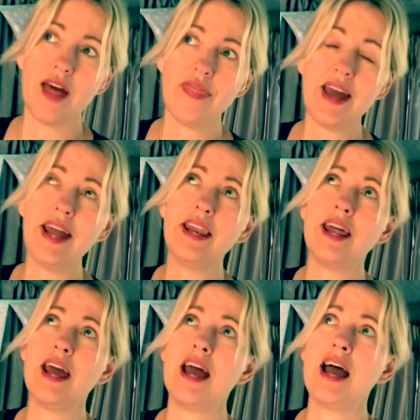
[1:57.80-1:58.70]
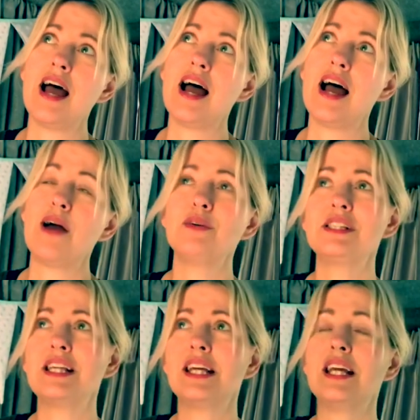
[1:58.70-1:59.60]
And then I was
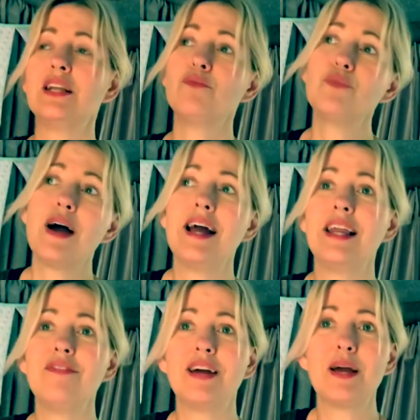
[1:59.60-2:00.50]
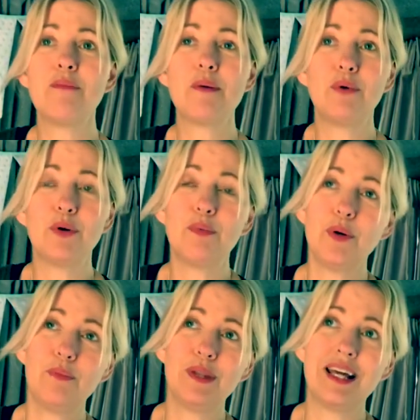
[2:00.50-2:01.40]
thinking, right, if I get my book
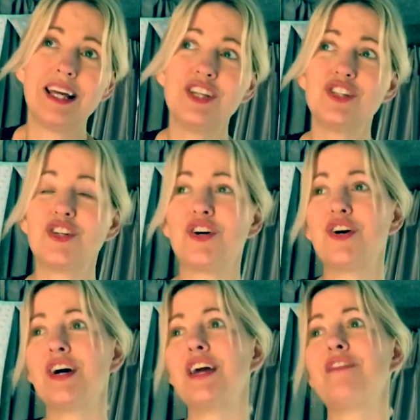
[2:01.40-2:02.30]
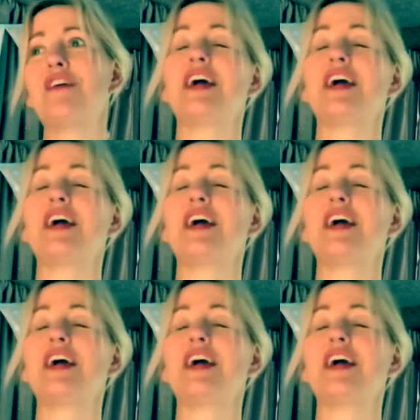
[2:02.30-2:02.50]
published or if